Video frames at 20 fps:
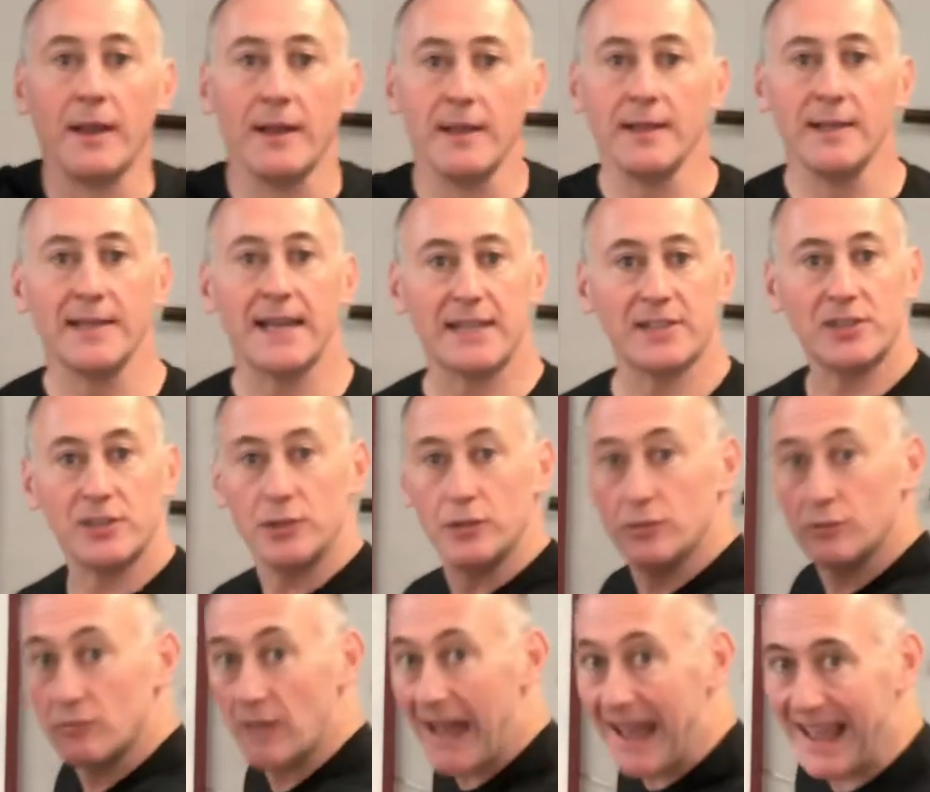yes, you
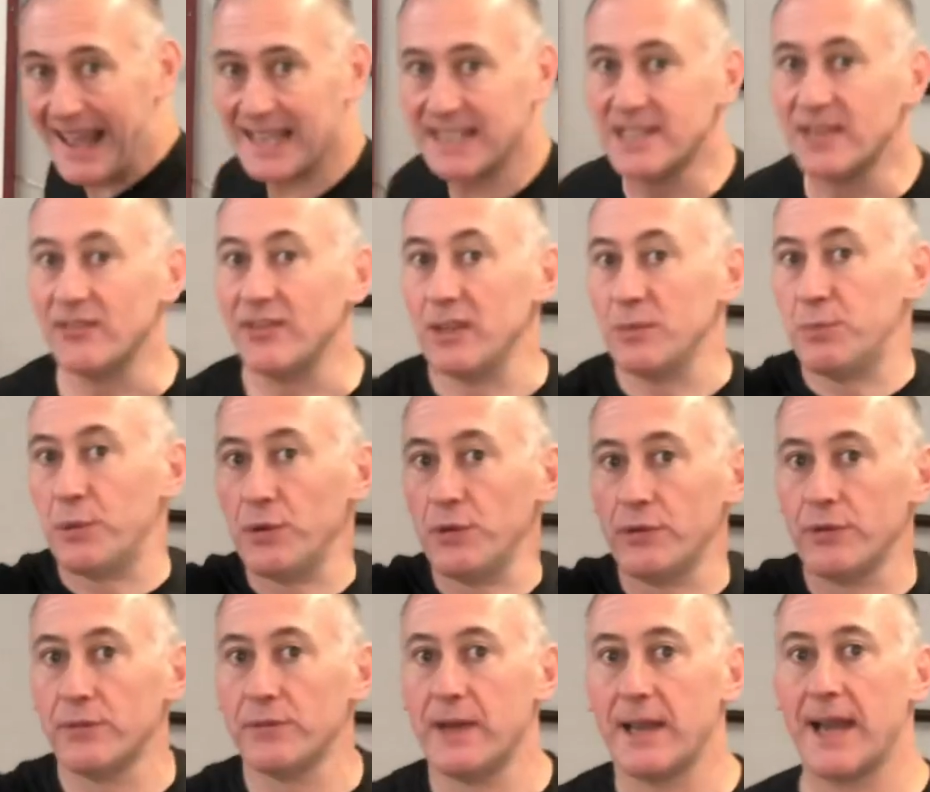actively pull the
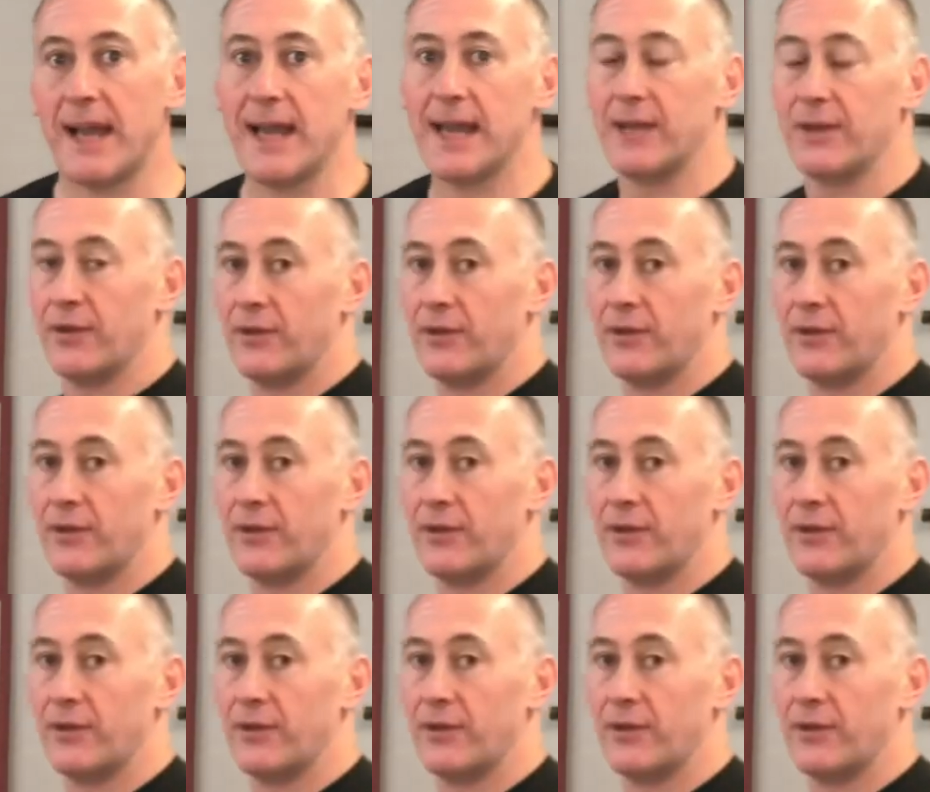rear hand.